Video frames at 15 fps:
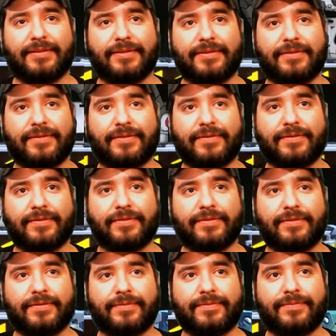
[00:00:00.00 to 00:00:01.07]

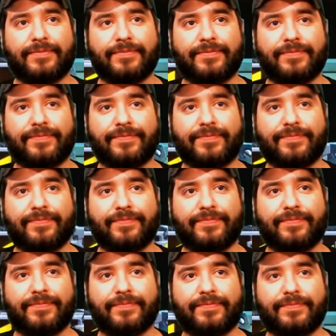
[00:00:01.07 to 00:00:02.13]

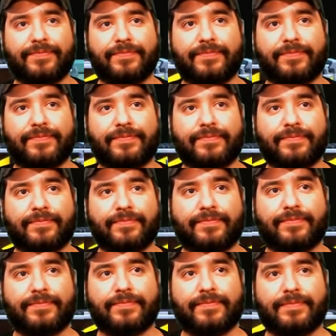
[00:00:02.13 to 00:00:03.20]

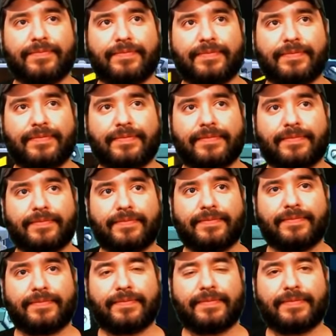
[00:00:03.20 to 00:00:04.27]

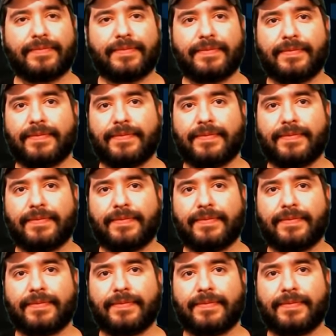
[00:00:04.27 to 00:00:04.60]
[no speech]